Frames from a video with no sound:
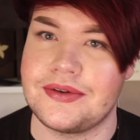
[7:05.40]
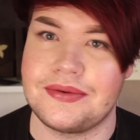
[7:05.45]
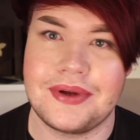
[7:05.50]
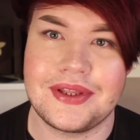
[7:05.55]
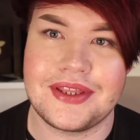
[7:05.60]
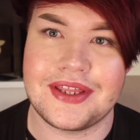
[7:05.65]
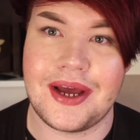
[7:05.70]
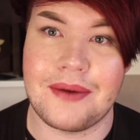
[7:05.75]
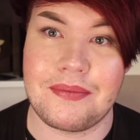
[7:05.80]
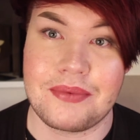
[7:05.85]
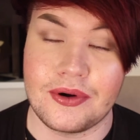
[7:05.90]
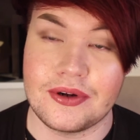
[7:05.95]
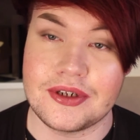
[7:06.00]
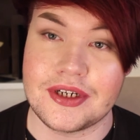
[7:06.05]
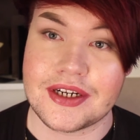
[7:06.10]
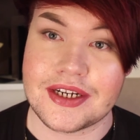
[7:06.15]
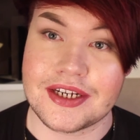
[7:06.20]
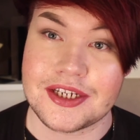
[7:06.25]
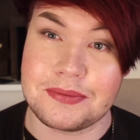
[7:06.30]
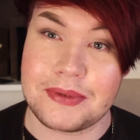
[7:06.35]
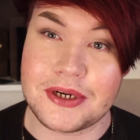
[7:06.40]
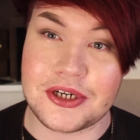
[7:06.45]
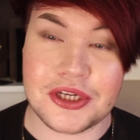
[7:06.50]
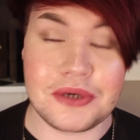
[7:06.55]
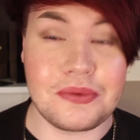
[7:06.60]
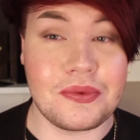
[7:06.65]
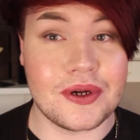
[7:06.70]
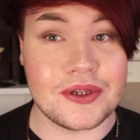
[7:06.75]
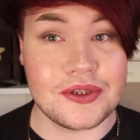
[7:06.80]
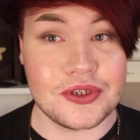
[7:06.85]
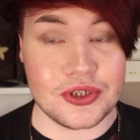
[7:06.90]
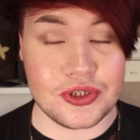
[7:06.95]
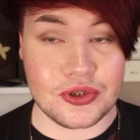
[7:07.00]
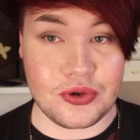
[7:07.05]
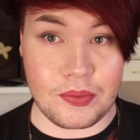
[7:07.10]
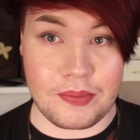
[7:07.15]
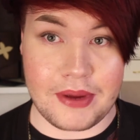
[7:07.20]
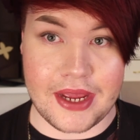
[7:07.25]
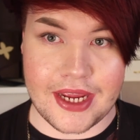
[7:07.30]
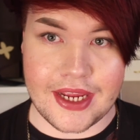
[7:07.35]
with a product, especially one
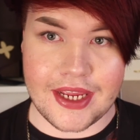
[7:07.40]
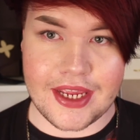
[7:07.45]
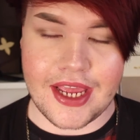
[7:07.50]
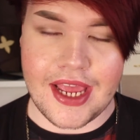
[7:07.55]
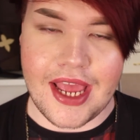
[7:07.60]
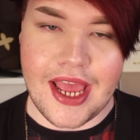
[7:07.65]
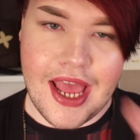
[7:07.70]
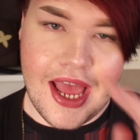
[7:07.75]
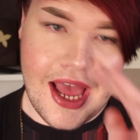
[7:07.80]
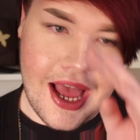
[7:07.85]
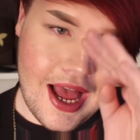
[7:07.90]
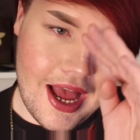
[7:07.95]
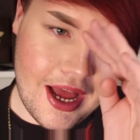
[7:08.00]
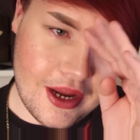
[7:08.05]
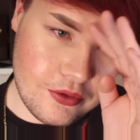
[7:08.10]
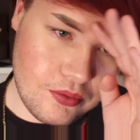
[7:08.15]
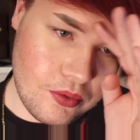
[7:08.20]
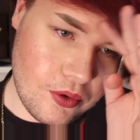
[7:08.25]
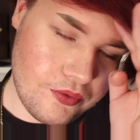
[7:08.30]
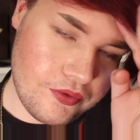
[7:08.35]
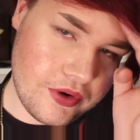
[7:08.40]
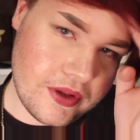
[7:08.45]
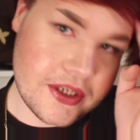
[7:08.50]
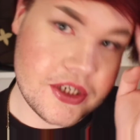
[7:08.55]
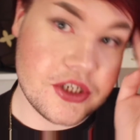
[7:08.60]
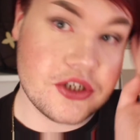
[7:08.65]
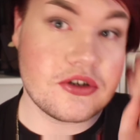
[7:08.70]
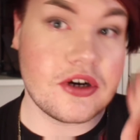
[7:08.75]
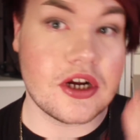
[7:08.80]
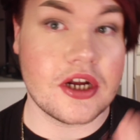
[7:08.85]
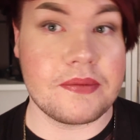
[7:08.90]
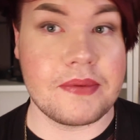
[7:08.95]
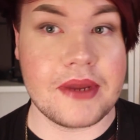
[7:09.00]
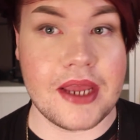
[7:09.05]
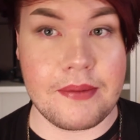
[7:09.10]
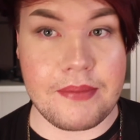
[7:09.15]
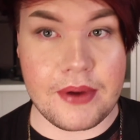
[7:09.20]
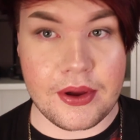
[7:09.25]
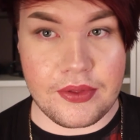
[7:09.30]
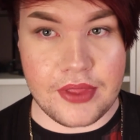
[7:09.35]
so big. And what really struck me
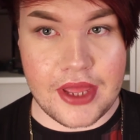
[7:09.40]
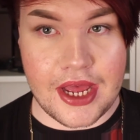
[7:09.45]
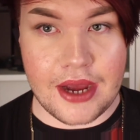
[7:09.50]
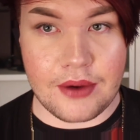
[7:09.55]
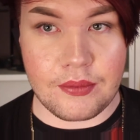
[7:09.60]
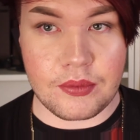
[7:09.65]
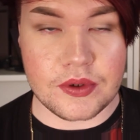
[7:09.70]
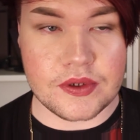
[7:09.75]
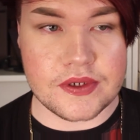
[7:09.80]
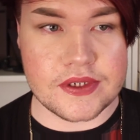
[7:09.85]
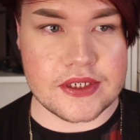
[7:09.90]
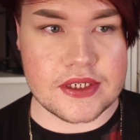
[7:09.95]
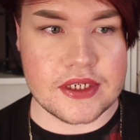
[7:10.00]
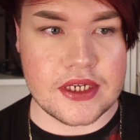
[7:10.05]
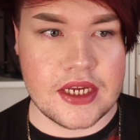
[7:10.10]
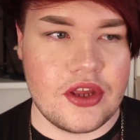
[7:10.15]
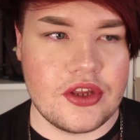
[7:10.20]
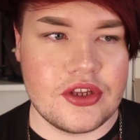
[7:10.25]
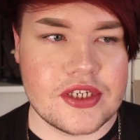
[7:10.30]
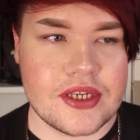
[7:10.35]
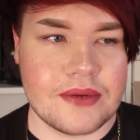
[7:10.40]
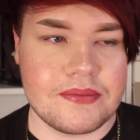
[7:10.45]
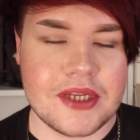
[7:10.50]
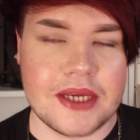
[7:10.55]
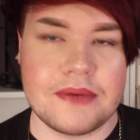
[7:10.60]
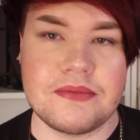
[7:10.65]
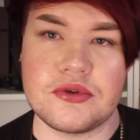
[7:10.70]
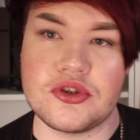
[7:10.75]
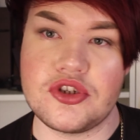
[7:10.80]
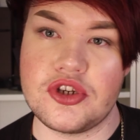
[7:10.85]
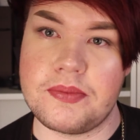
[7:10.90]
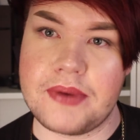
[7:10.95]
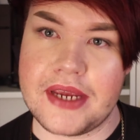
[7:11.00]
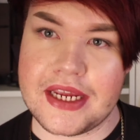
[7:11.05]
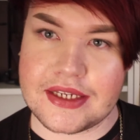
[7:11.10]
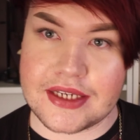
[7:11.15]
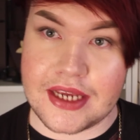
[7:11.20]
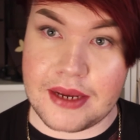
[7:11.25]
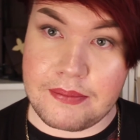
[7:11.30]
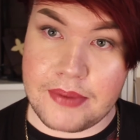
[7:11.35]
about that was sometimes when you pay
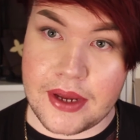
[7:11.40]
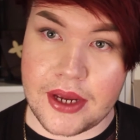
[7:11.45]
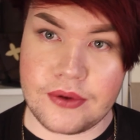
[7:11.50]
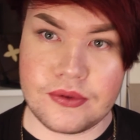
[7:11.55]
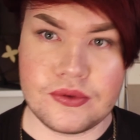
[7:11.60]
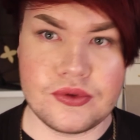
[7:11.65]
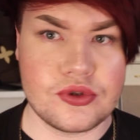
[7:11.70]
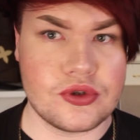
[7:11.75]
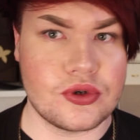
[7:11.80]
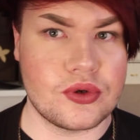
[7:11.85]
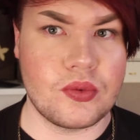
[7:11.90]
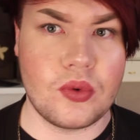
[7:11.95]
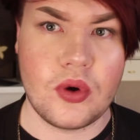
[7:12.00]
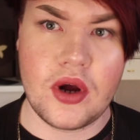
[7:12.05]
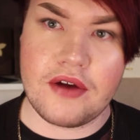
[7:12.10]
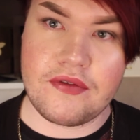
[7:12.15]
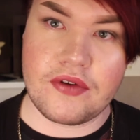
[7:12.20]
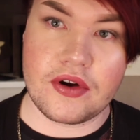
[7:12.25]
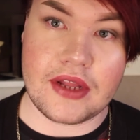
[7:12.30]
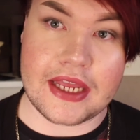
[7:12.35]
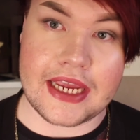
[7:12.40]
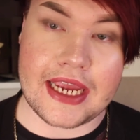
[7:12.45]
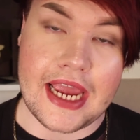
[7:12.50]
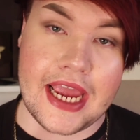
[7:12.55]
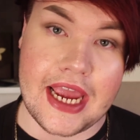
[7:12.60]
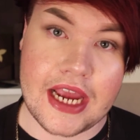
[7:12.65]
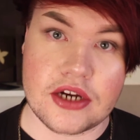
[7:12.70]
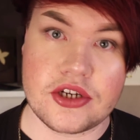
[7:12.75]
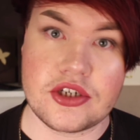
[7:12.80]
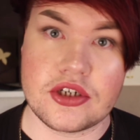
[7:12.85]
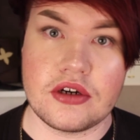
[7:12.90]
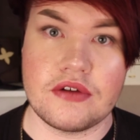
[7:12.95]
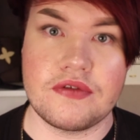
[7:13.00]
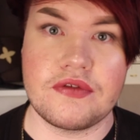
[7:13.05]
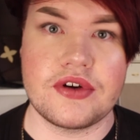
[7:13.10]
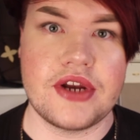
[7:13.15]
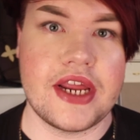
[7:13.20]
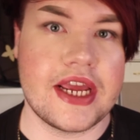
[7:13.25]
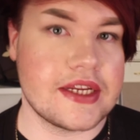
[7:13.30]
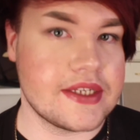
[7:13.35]
£10 or whatever like extra
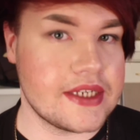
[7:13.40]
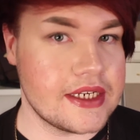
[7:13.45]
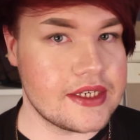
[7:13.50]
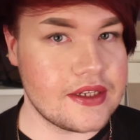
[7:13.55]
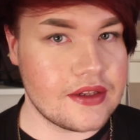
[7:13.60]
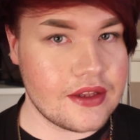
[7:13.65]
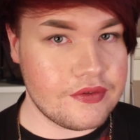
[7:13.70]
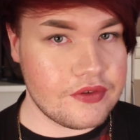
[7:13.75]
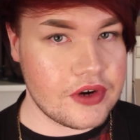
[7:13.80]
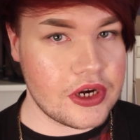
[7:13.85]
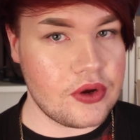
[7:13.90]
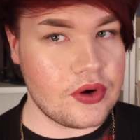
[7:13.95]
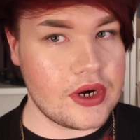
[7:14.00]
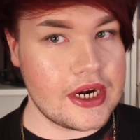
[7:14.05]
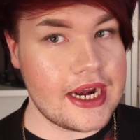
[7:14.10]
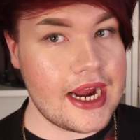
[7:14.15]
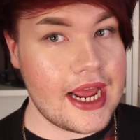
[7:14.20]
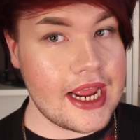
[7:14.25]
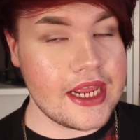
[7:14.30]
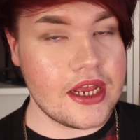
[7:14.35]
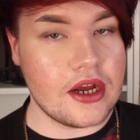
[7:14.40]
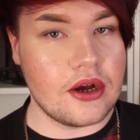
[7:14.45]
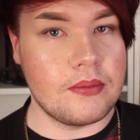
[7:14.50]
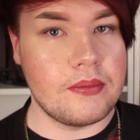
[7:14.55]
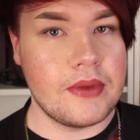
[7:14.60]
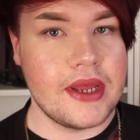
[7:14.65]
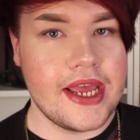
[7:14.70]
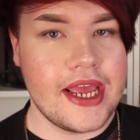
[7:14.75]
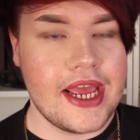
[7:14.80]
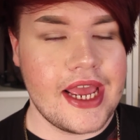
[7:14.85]
for next day delivery on an item,